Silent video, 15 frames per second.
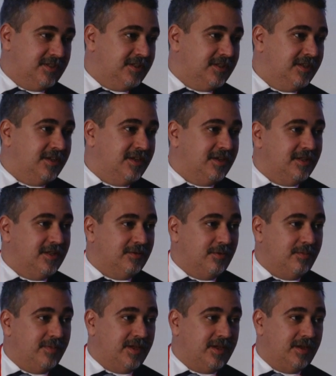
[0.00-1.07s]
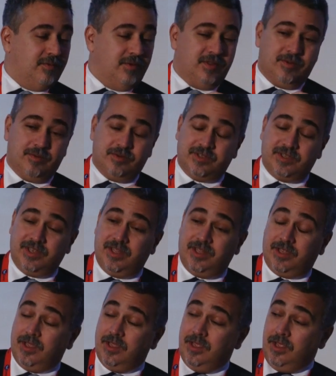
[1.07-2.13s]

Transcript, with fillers: that they were making when they were studying.